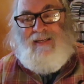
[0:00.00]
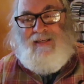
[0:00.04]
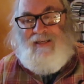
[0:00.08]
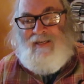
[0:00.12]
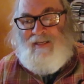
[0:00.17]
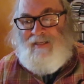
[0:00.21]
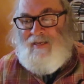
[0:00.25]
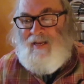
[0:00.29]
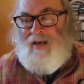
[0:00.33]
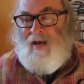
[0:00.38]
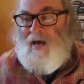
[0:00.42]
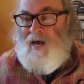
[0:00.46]

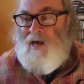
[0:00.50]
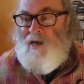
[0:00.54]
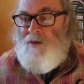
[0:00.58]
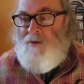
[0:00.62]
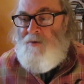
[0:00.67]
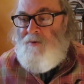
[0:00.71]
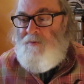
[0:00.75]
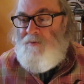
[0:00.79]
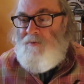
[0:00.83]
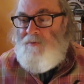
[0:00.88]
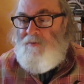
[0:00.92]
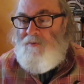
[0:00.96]
And
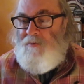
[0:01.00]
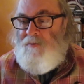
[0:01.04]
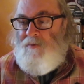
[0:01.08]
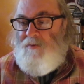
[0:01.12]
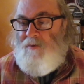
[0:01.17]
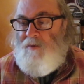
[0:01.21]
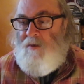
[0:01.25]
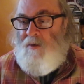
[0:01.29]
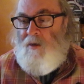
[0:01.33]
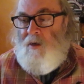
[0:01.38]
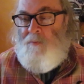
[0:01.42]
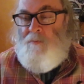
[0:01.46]
now,
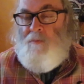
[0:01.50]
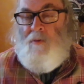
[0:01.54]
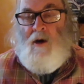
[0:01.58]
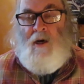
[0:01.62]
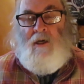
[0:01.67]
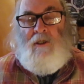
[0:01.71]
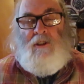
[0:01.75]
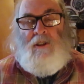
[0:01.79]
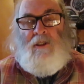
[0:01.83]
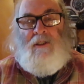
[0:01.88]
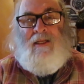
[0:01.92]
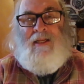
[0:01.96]
on
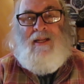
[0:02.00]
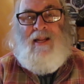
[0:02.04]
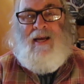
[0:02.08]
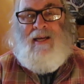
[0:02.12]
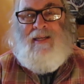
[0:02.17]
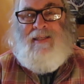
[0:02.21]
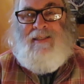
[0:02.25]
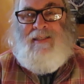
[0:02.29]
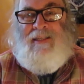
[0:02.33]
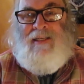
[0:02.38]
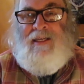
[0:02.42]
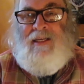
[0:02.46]
March the
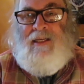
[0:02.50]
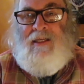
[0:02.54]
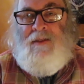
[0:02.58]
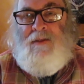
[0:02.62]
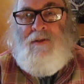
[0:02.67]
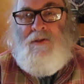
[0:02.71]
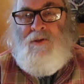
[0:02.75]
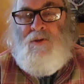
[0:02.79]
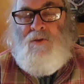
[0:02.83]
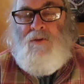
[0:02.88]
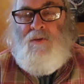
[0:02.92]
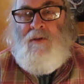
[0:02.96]

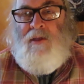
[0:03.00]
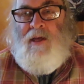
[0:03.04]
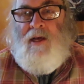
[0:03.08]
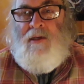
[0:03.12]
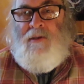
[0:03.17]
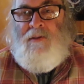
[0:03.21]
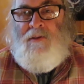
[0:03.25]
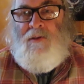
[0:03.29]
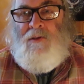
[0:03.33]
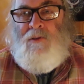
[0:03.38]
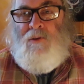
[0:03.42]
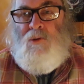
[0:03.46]
19th,
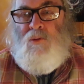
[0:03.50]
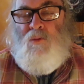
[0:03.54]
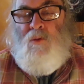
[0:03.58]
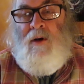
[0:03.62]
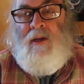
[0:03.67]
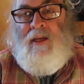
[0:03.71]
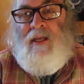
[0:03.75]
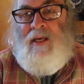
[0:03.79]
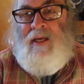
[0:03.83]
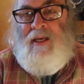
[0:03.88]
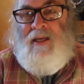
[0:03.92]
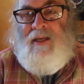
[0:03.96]

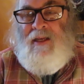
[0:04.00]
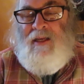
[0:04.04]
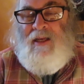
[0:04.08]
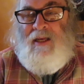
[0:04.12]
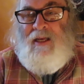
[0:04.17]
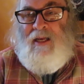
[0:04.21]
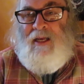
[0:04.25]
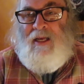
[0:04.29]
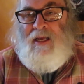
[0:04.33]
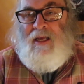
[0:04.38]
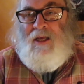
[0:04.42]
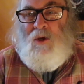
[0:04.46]
2020,
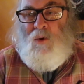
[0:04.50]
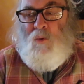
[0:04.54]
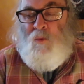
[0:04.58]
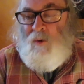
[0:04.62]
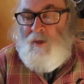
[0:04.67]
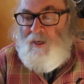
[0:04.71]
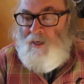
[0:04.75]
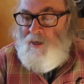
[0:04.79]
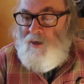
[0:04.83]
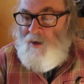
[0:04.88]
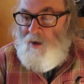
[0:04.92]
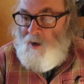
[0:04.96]

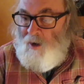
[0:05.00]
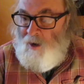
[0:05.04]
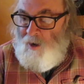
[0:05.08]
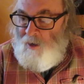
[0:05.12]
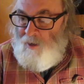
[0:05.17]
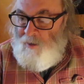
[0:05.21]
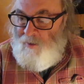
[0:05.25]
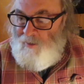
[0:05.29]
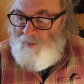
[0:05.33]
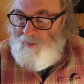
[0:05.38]
we are